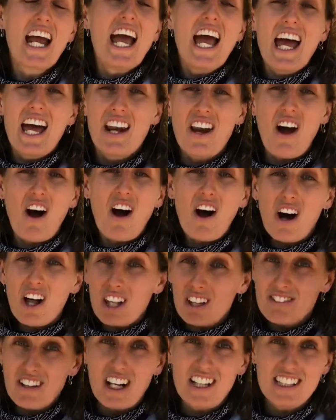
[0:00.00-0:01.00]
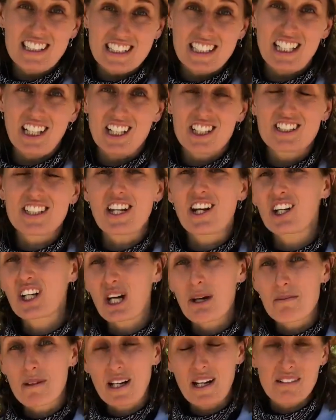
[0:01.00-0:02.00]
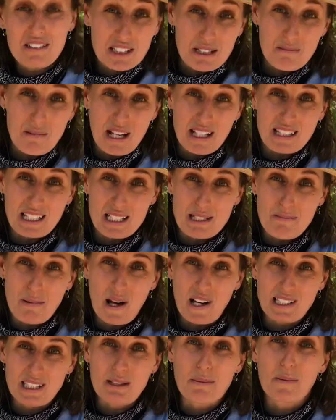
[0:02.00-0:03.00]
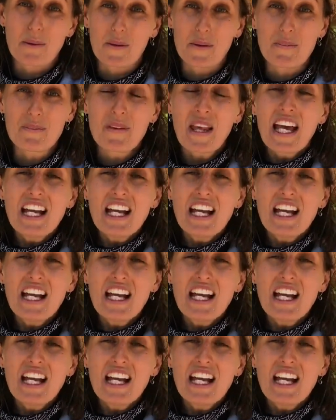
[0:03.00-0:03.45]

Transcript: and all the volunteers that are coming out to make this possible.